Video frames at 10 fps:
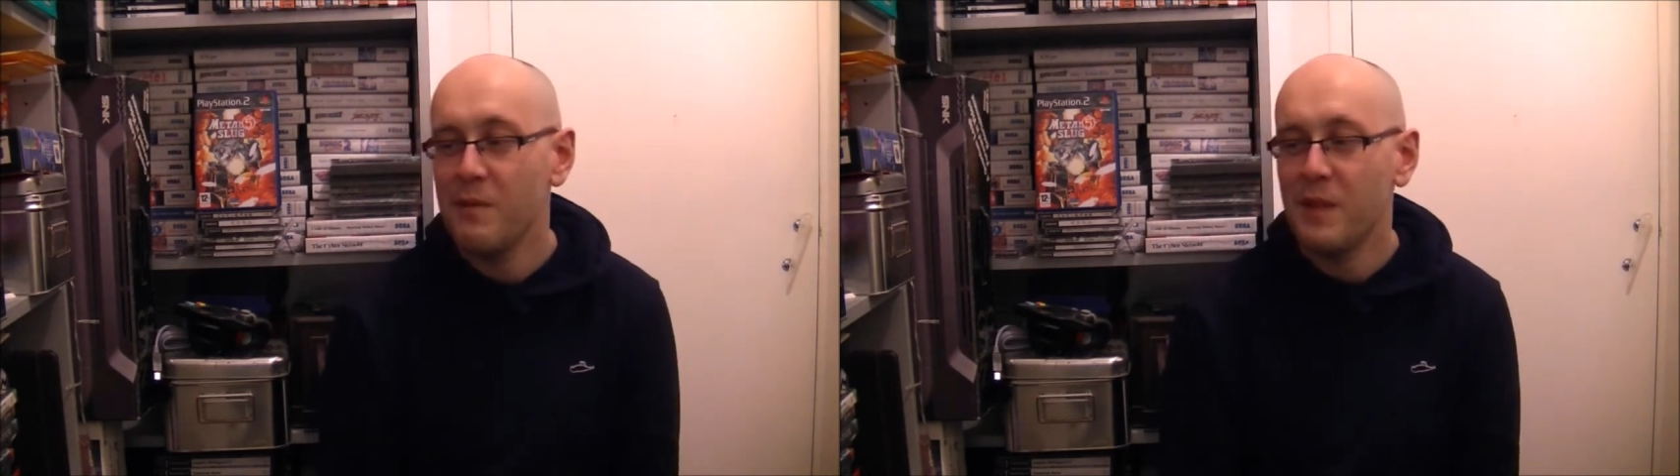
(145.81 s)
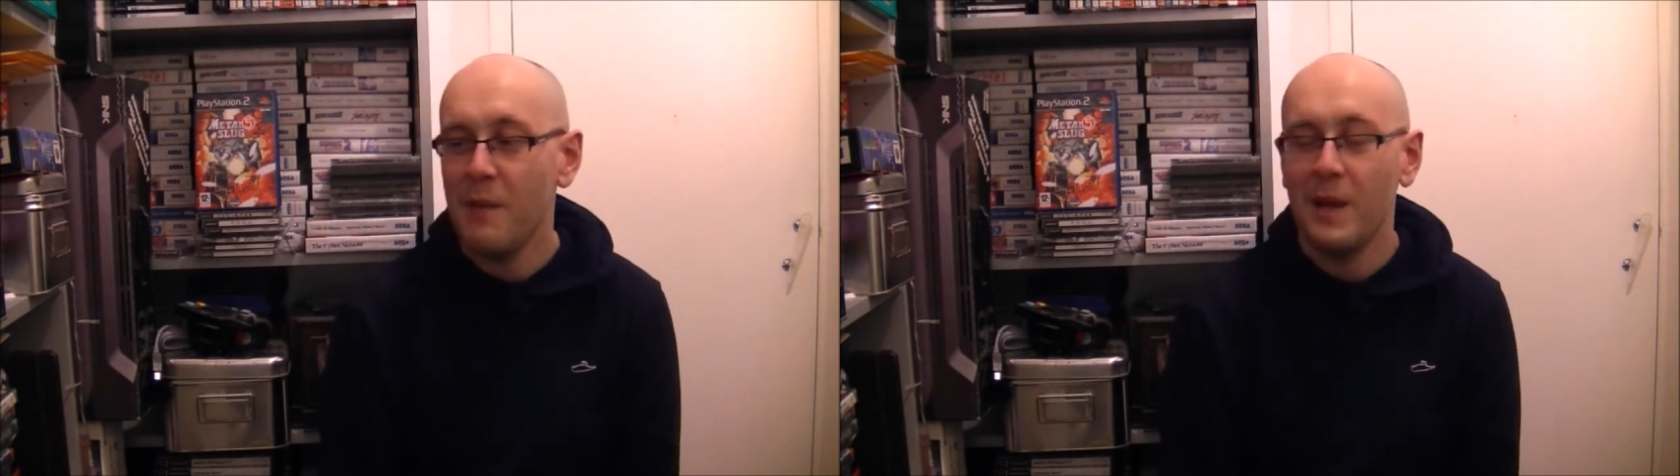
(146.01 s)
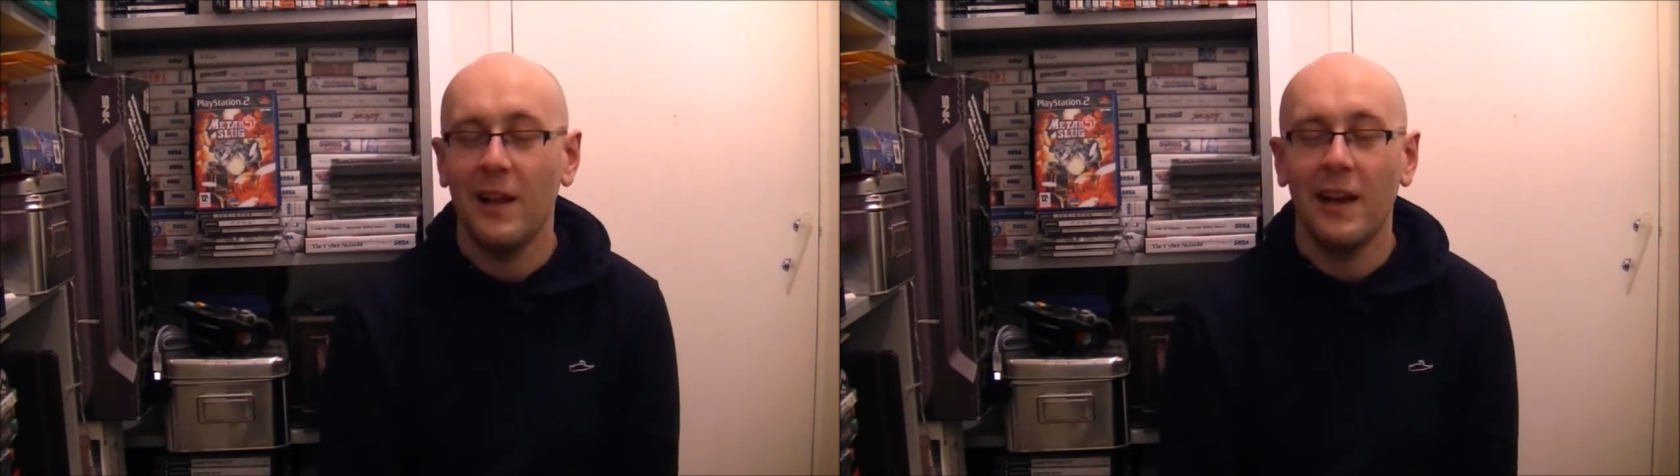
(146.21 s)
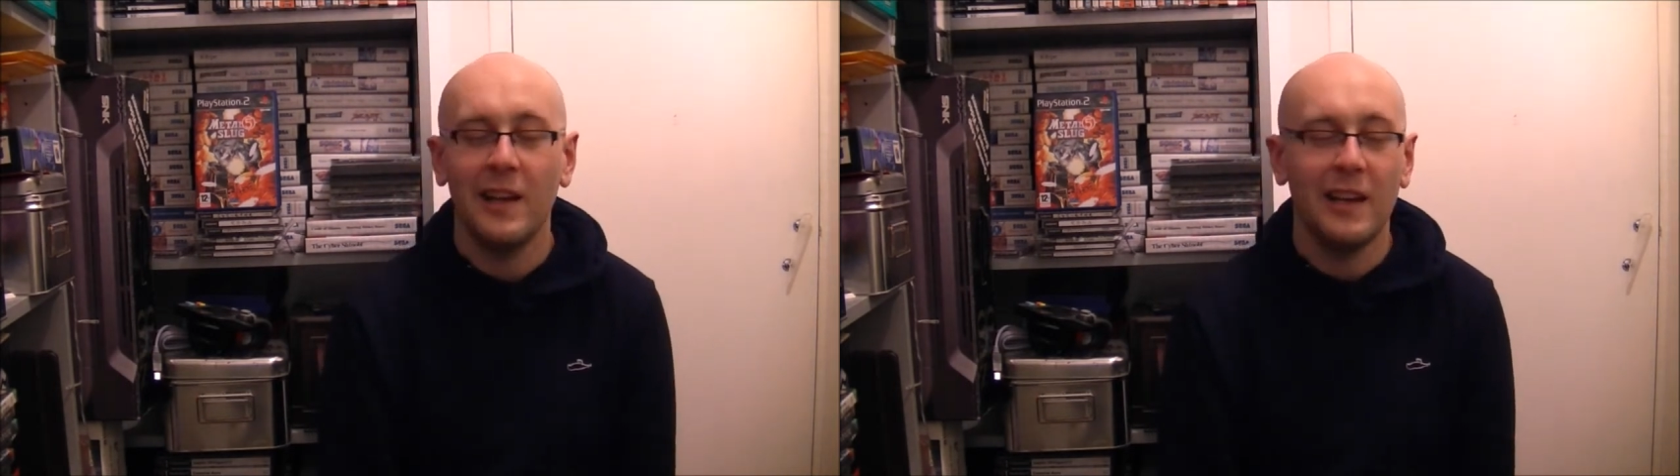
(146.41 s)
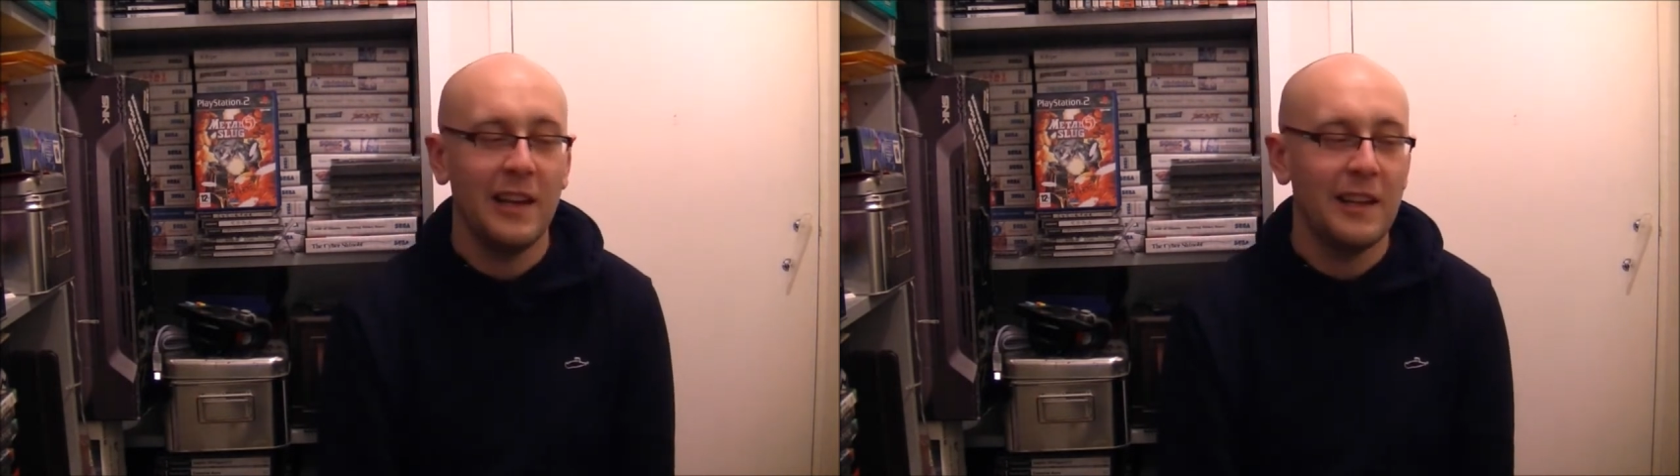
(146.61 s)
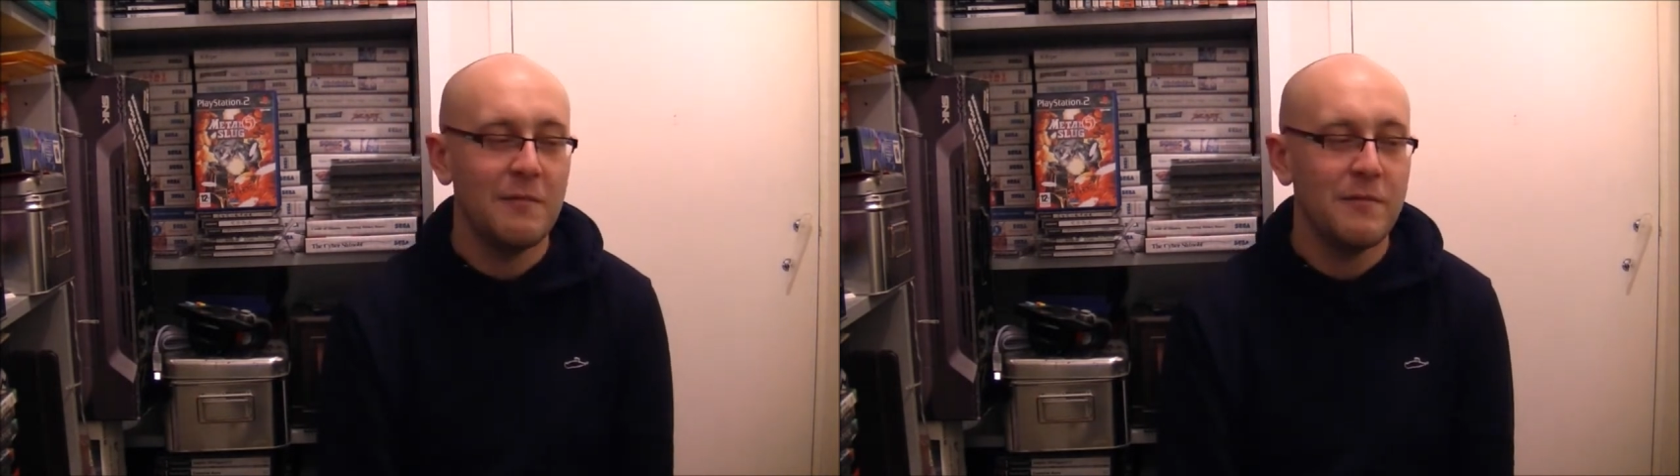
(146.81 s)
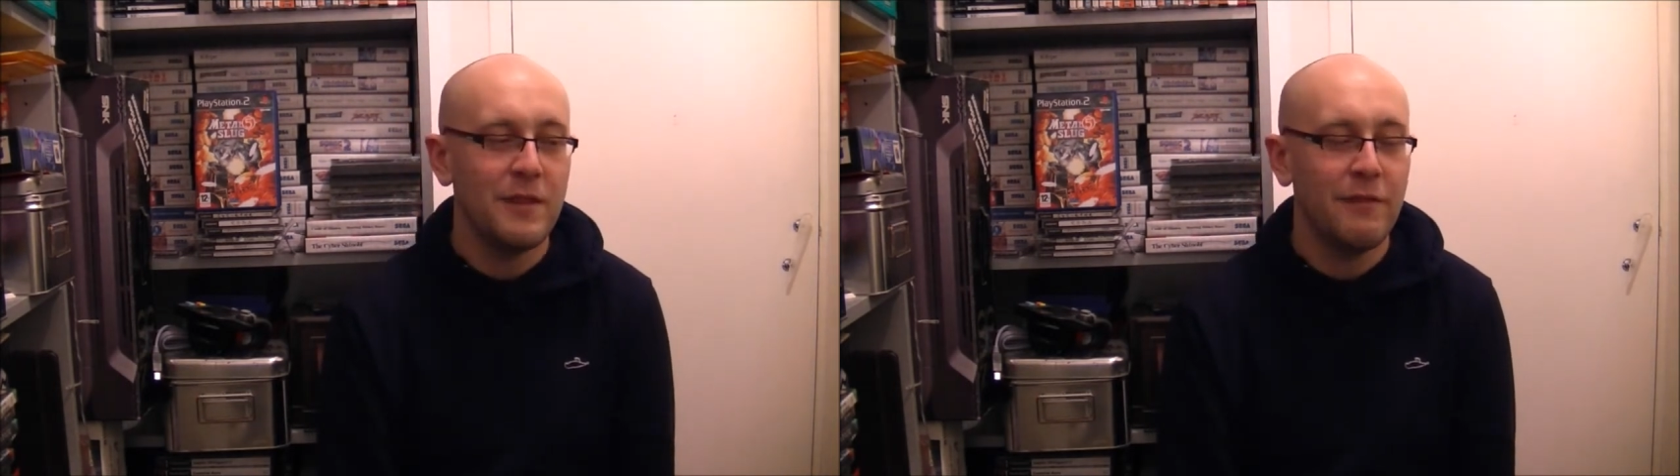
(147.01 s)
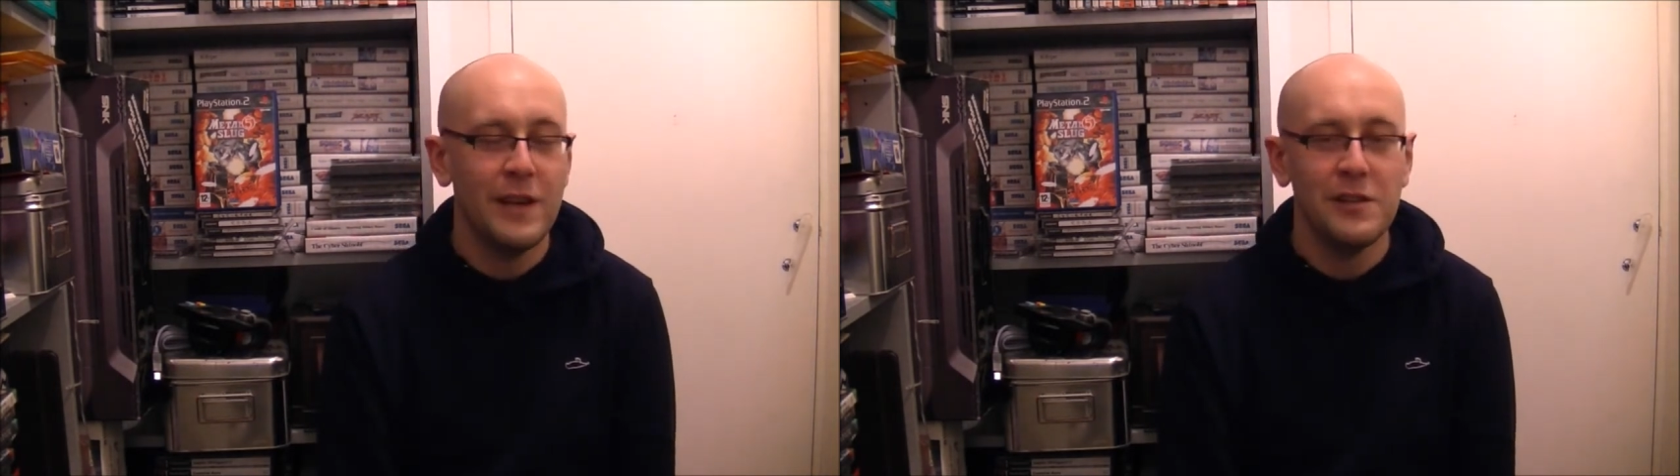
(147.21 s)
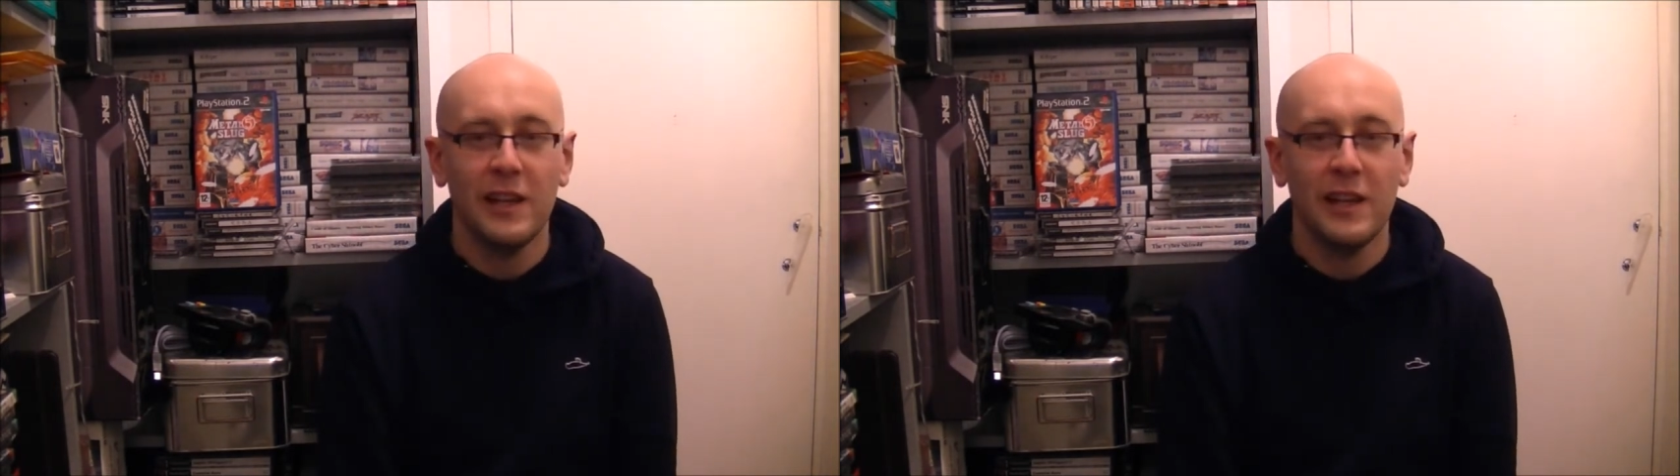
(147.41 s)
A bit like the phase